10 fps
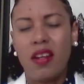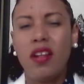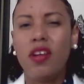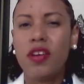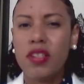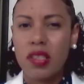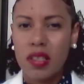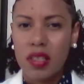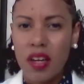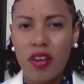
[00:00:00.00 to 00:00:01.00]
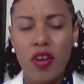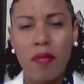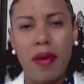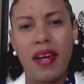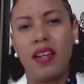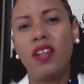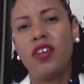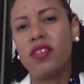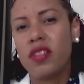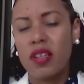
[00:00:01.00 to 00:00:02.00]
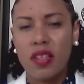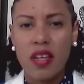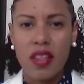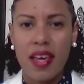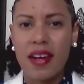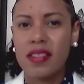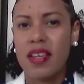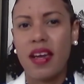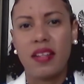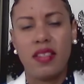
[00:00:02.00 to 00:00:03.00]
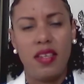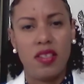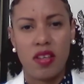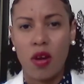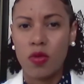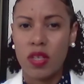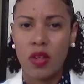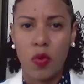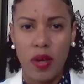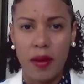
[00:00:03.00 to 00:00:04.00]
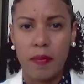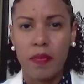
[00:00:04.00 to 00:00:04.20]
Learn to clear your mind. Learn to clear the anxieties out and away.